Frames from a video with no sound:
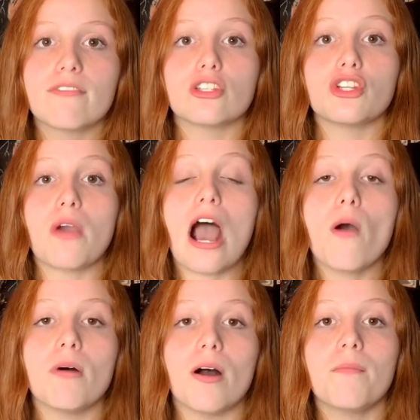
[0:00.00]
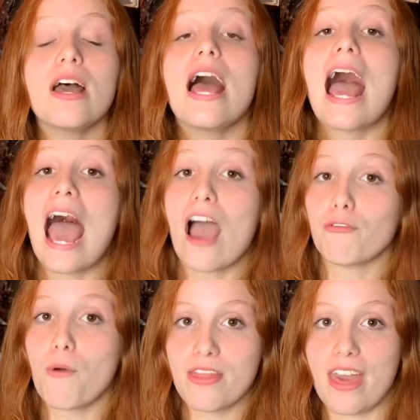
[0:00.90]
his new album,
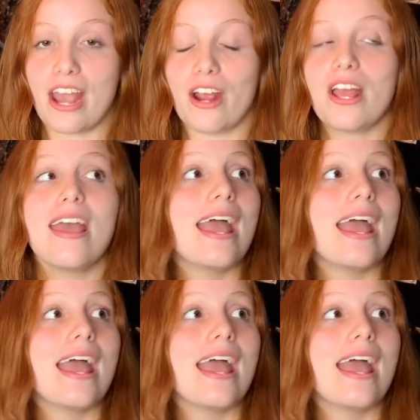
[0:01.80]
Halfway There,